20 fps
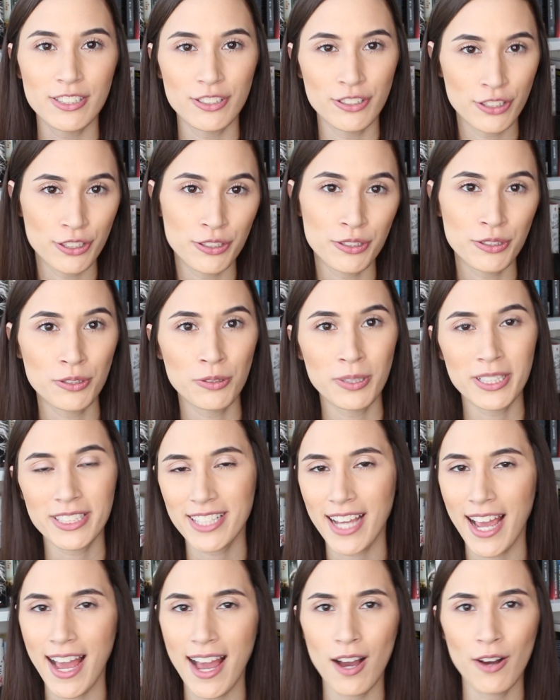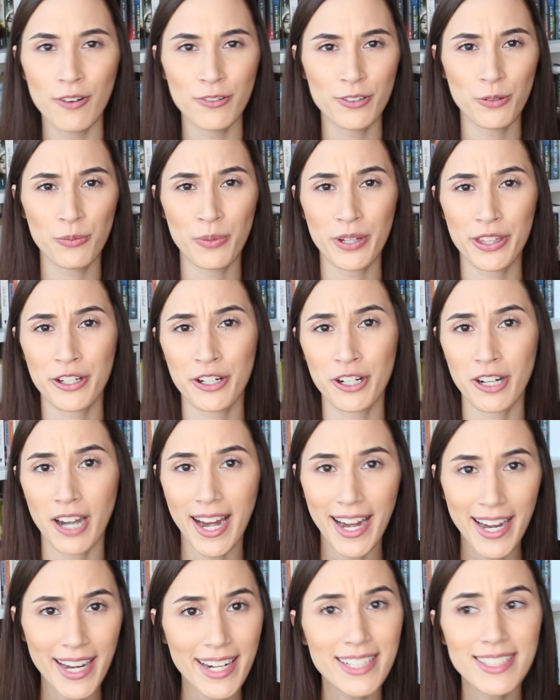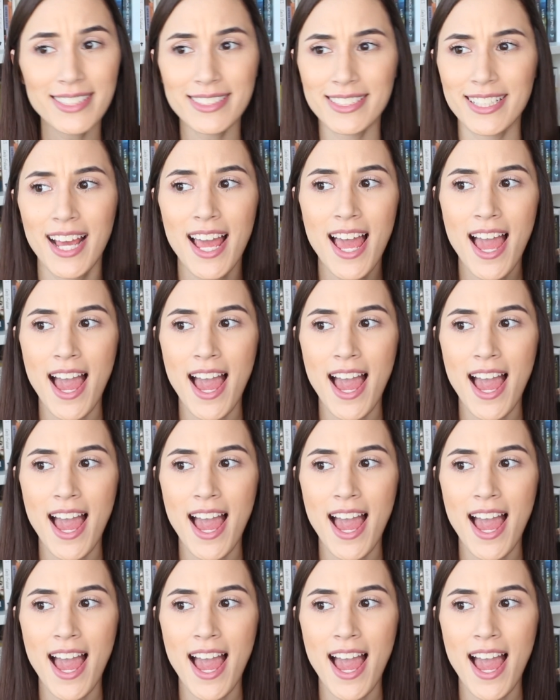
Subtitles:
new town with her aunt,